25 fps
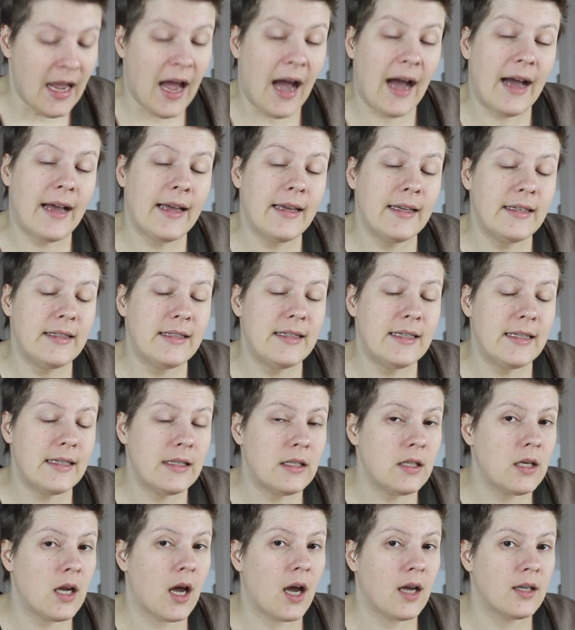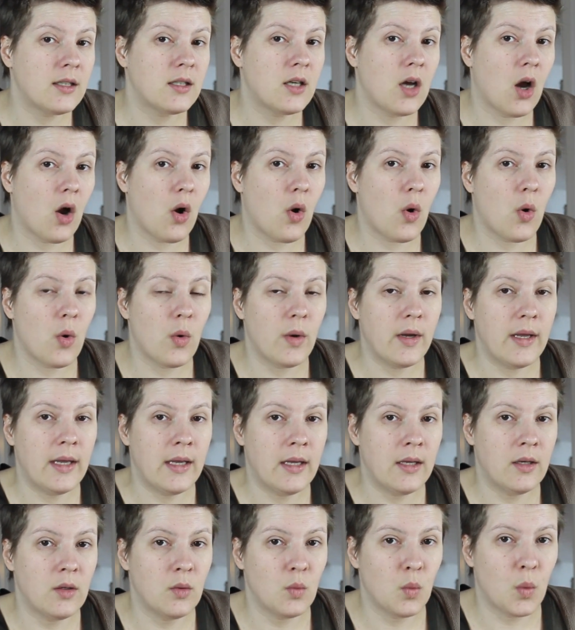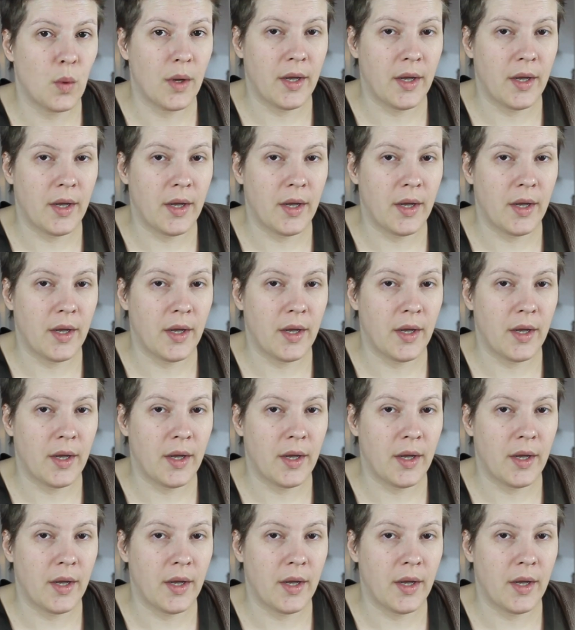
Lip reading: I did not go in